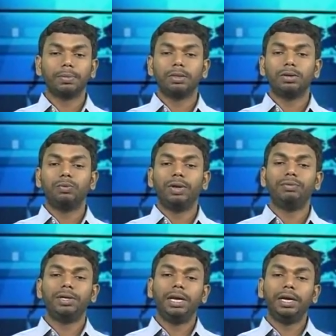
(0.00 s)
So when
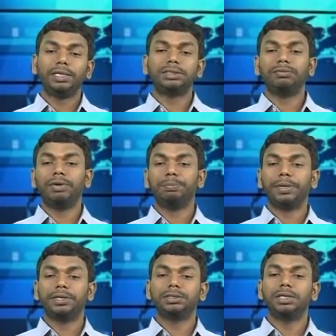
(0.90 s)
we index a web
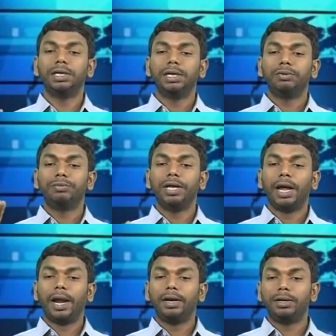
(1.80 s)
page, we
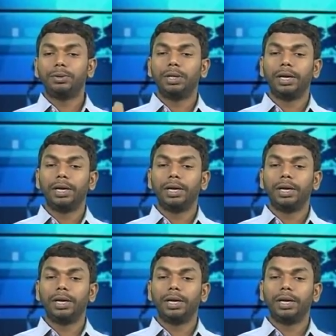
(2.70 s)
add it to the